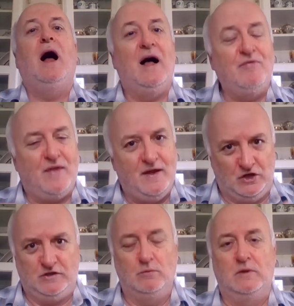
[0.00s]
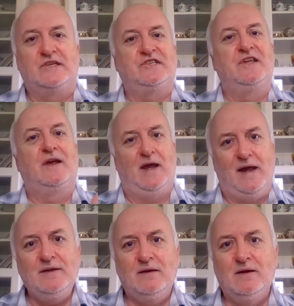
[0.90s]
And then you listen
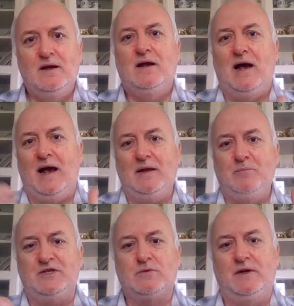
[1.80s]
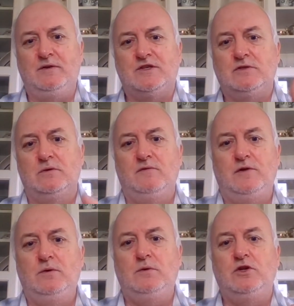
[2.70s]
again and between the two of
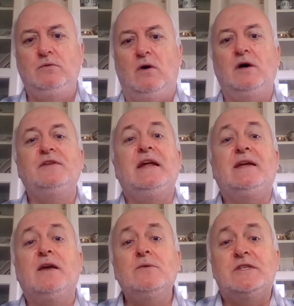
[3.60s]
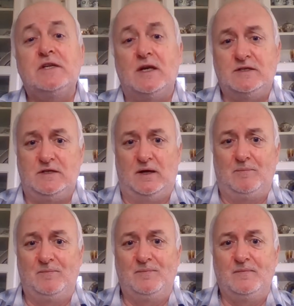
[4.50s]
you, you are negotiating.
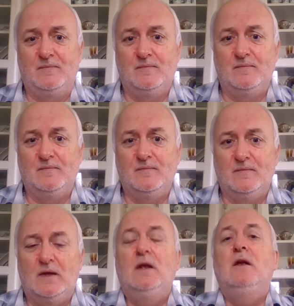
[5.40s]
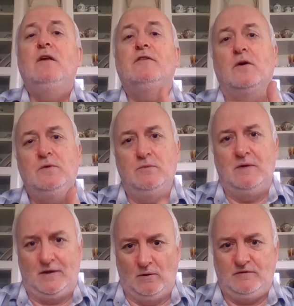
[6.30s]
So you
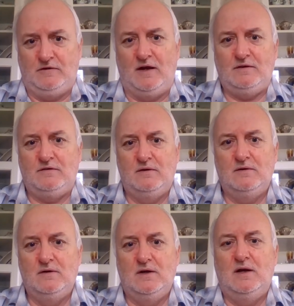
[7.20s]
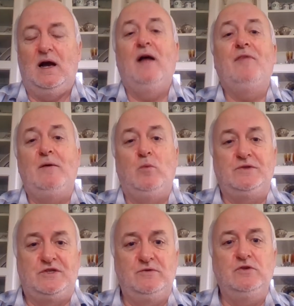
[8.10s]
negotiate, and then
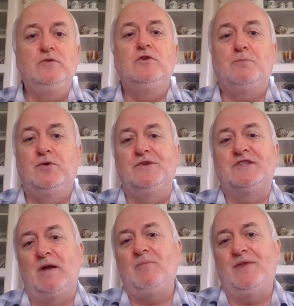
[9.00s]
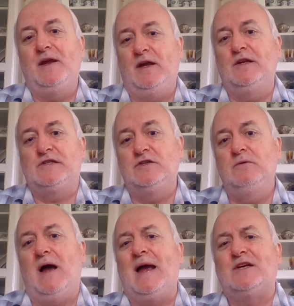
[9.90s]
what do you do? You put something
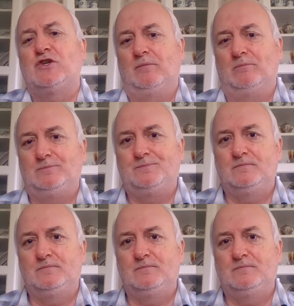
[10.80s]
into action.